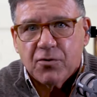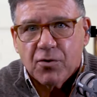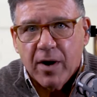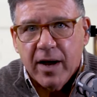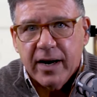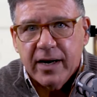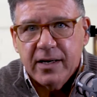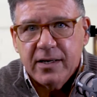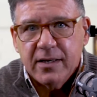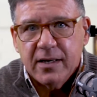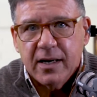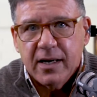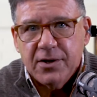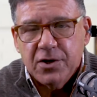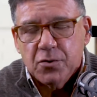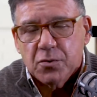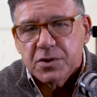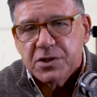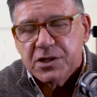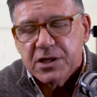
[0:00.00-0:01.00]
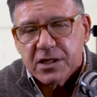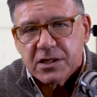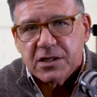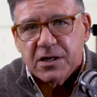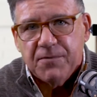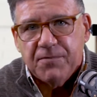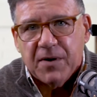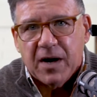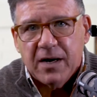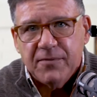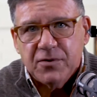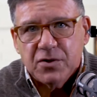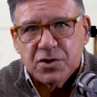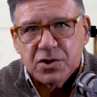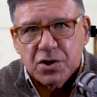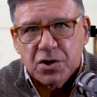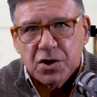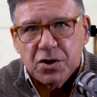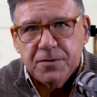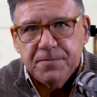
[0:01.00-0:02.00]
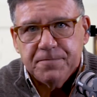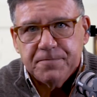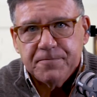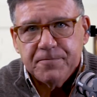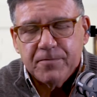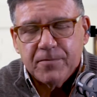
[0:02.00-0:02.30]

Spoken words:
credit and you were 65 years old